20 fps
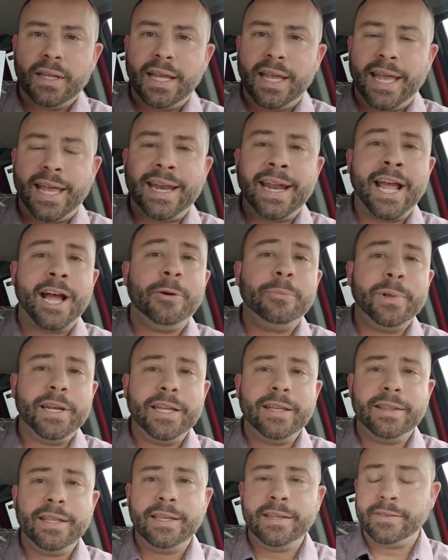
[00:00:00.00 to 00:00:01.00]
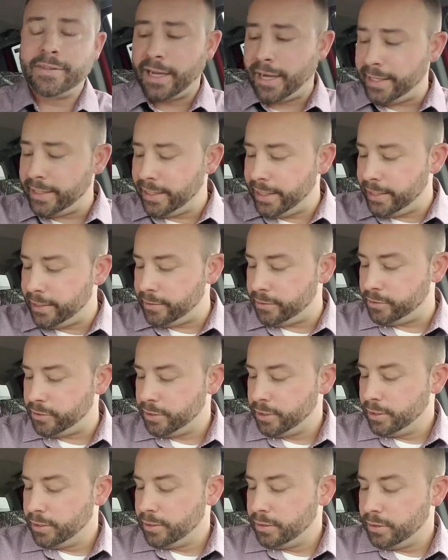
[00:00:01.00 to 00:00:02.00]
And how many of these ideas
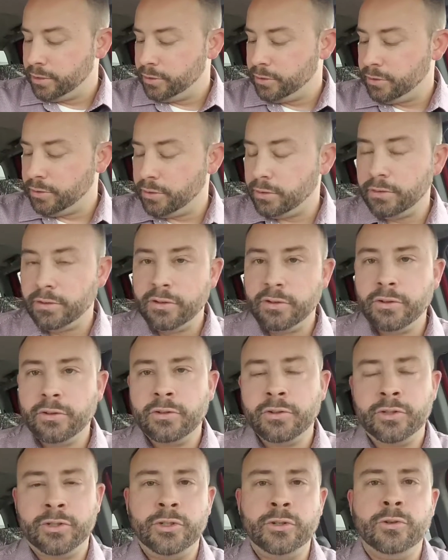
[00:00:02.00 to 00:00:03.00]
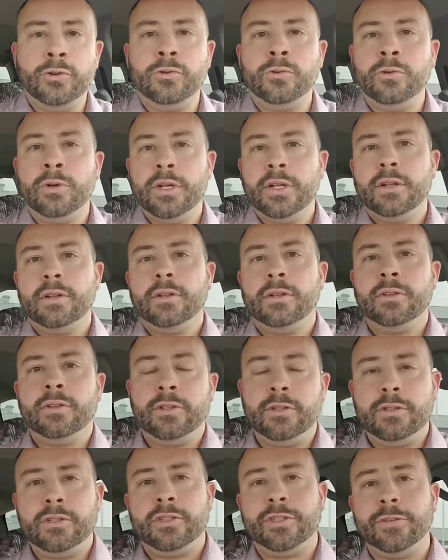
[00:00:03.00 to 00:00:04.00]
do
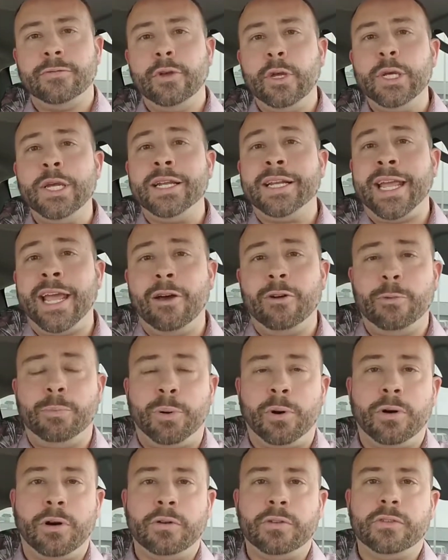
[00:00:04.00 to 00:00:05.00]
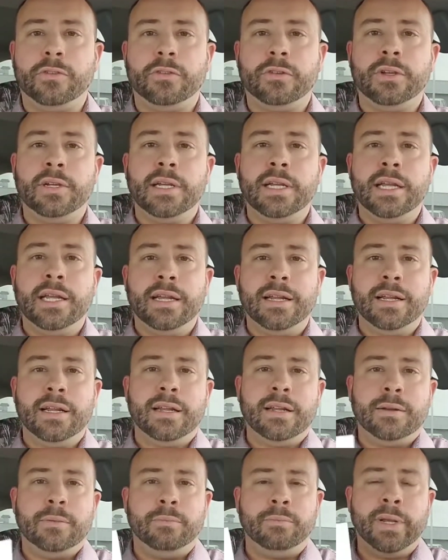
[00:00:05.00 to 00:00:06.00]
civilian counterparts?
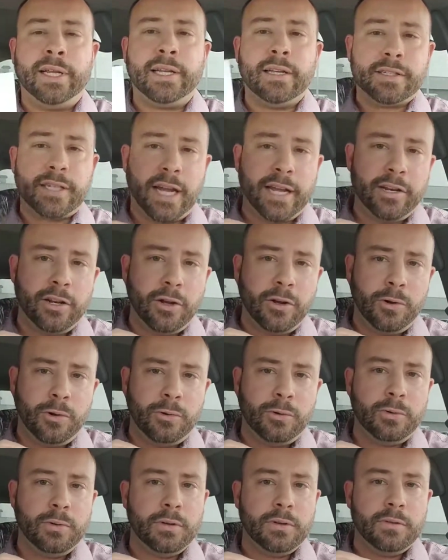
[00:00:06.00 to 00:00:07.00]
Because I know